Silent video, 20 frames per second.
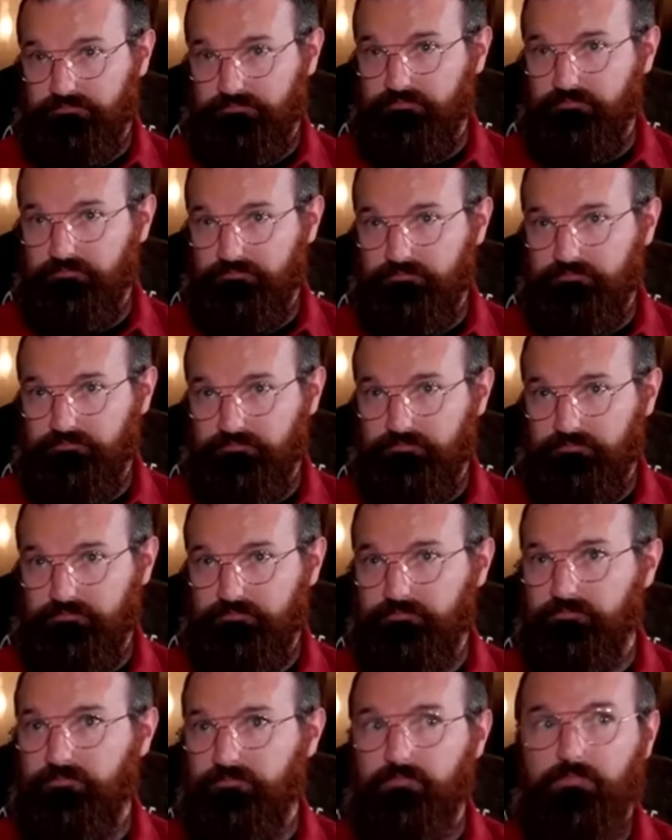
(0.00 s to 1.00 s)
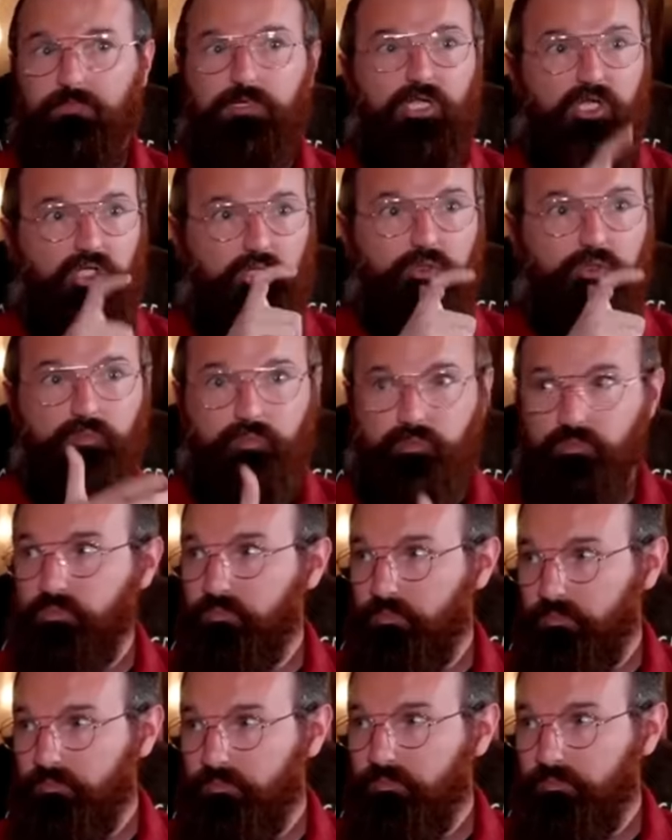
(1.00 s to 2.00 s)
Today, we would sign it like this,
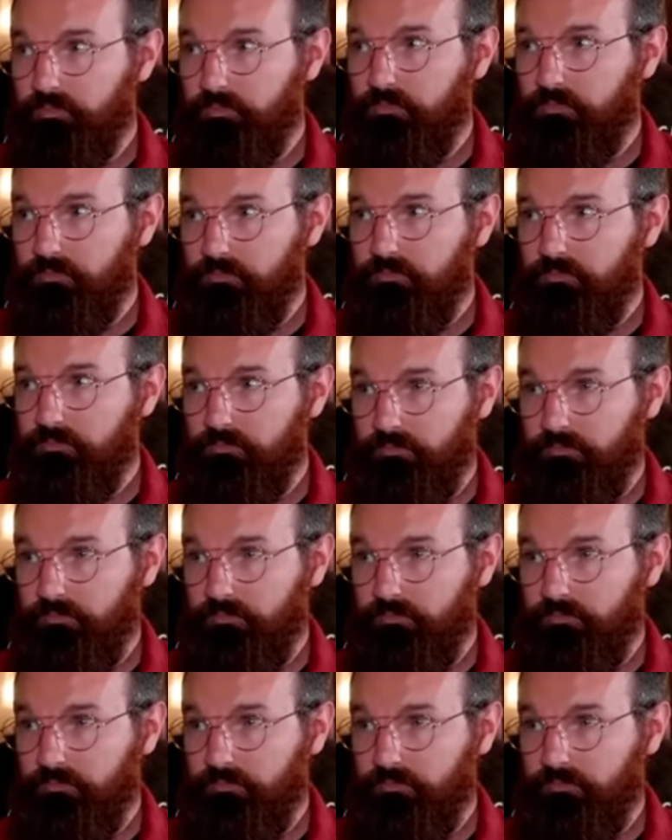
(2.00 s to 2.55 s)
who are you?